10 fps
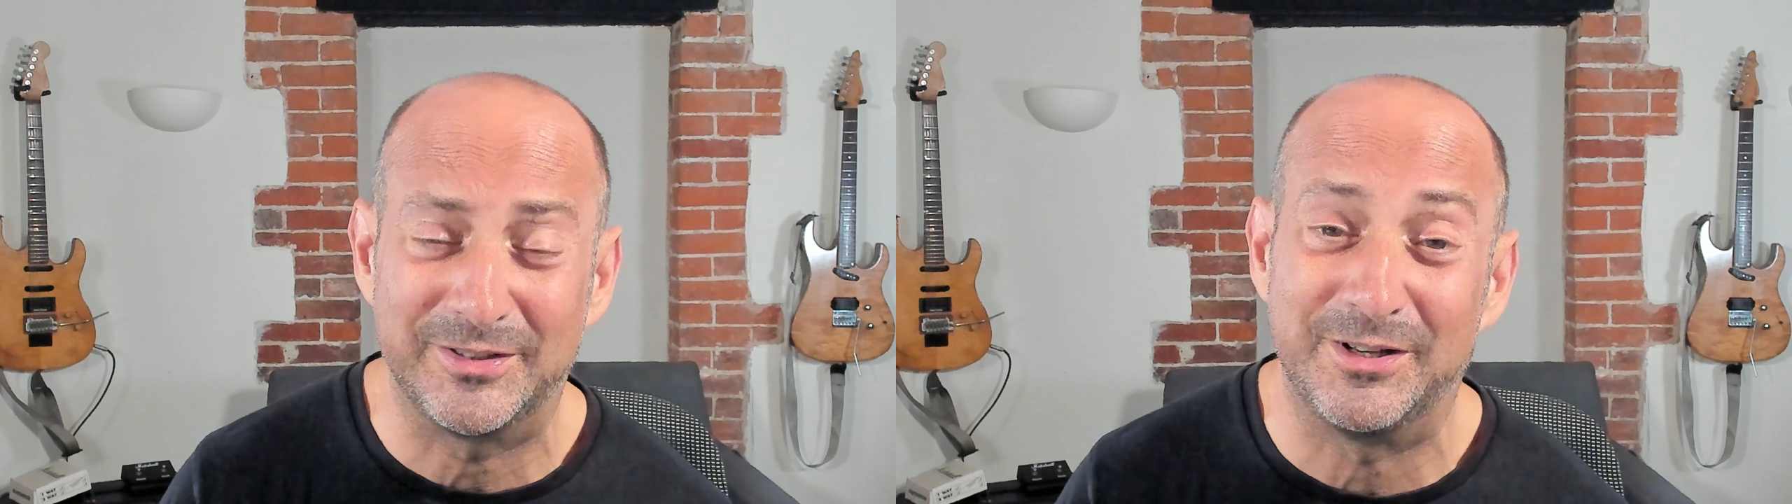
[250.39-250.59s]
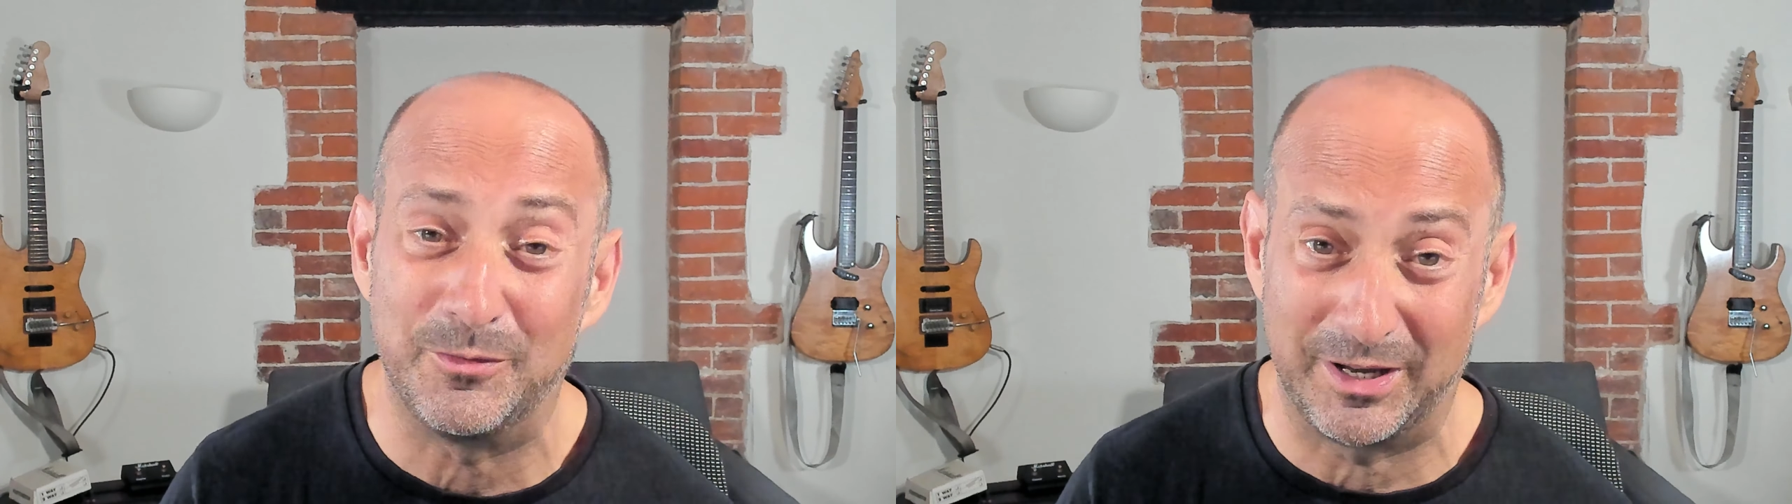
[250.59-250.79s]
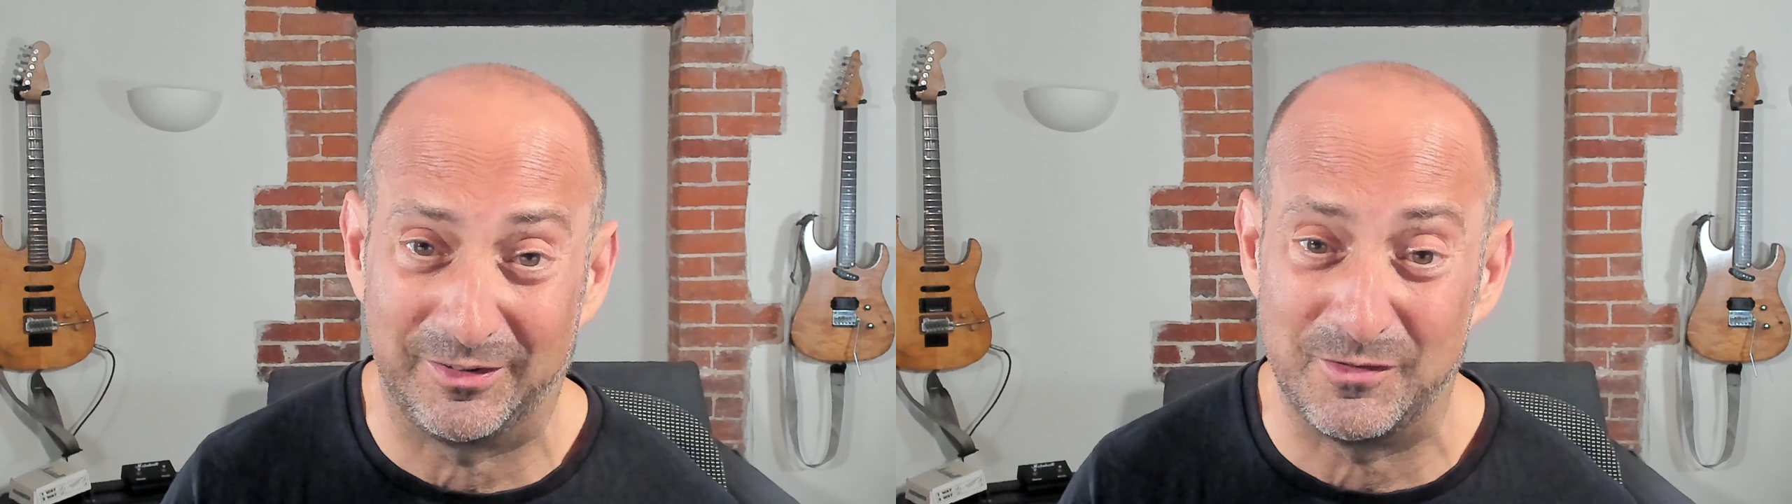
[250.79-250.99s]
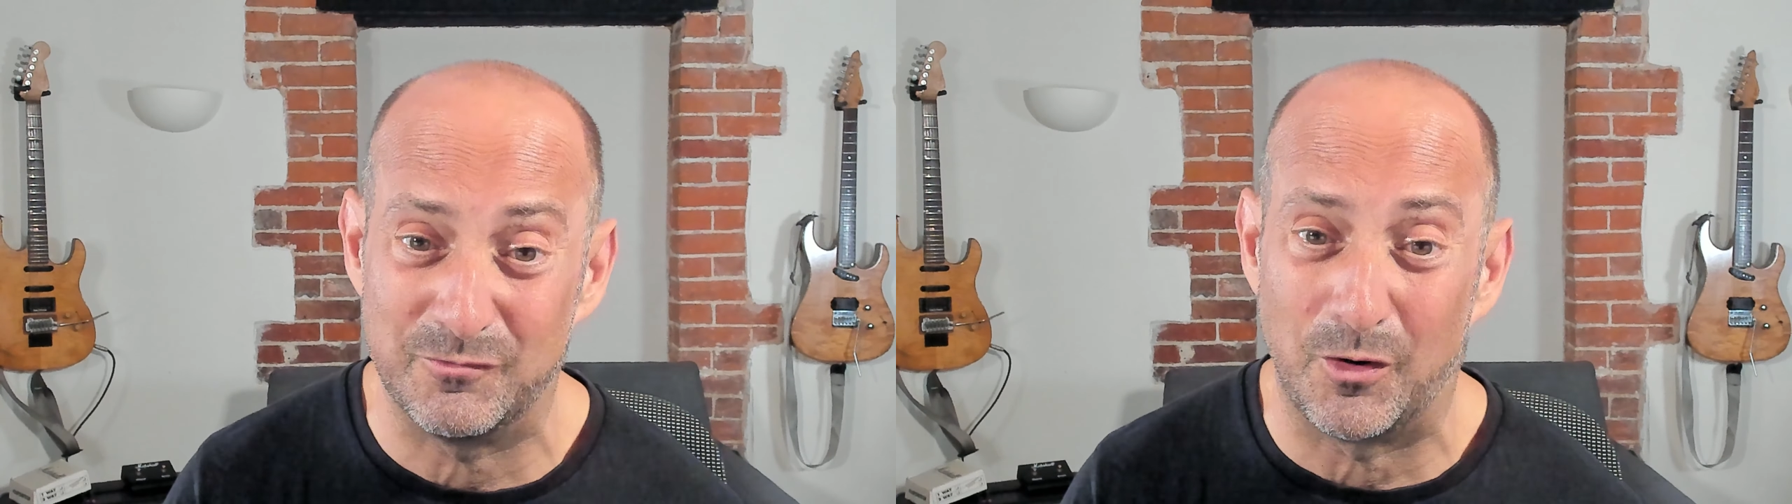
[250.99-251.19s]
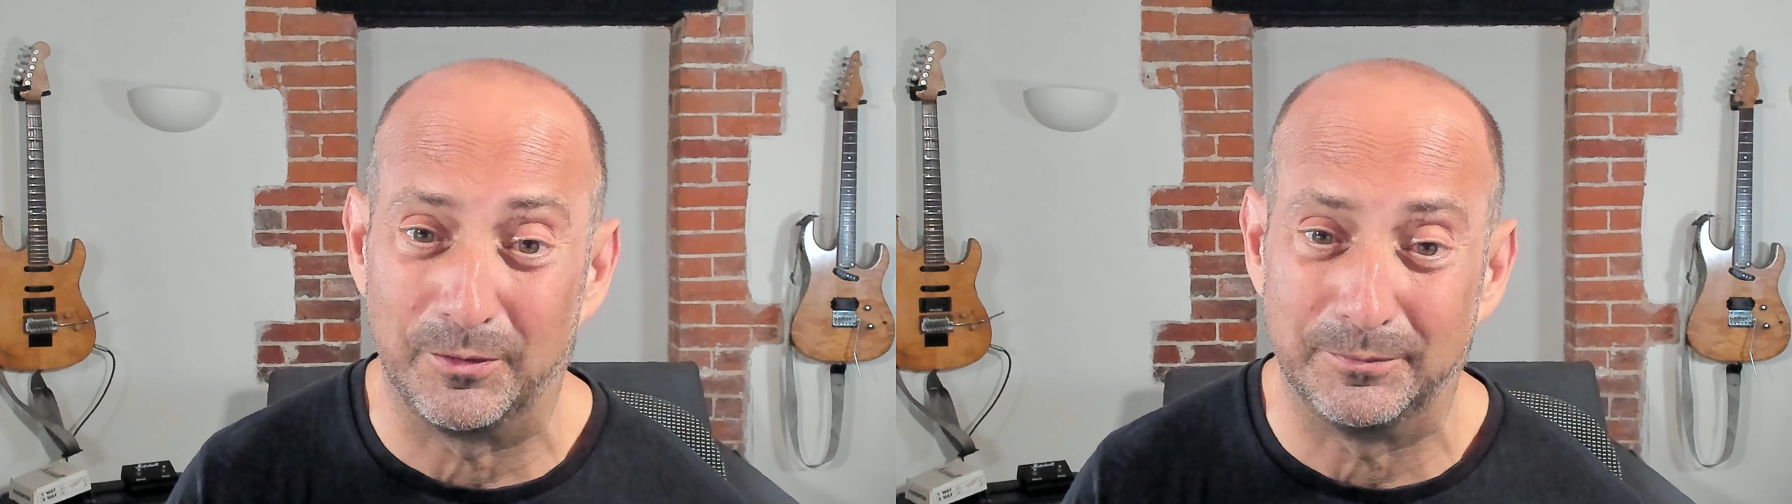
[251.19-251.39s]
still get it
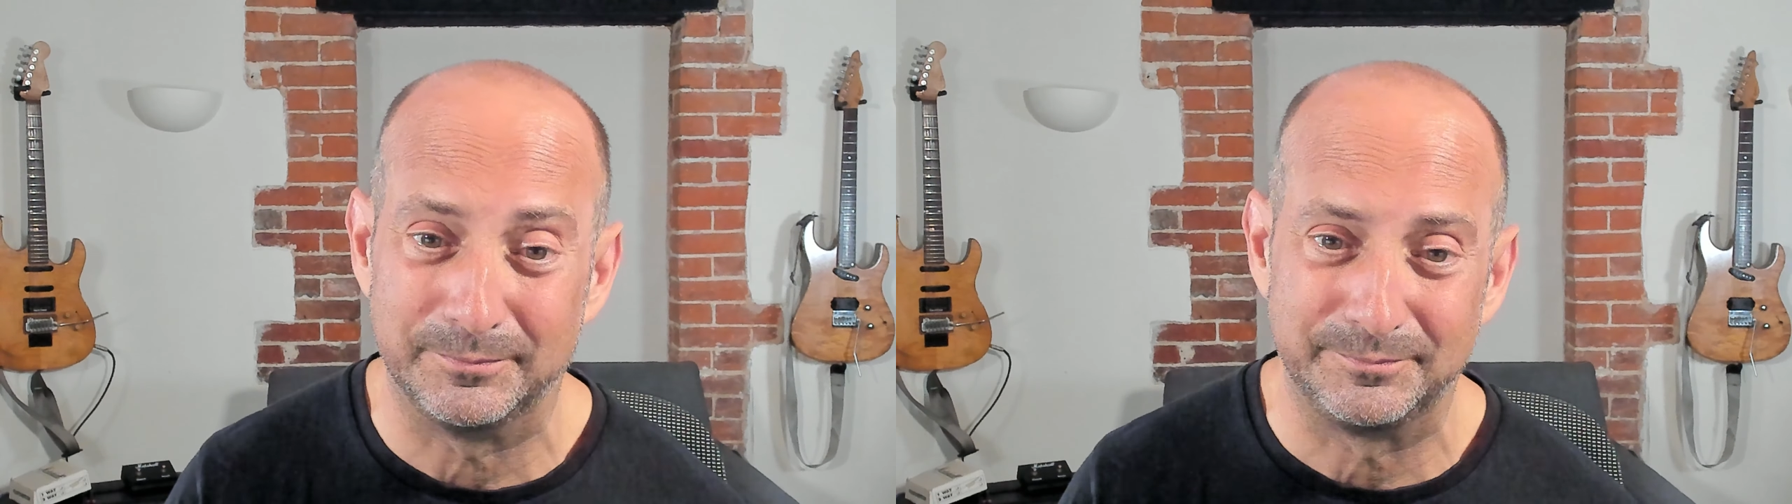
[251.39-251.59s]
wrong.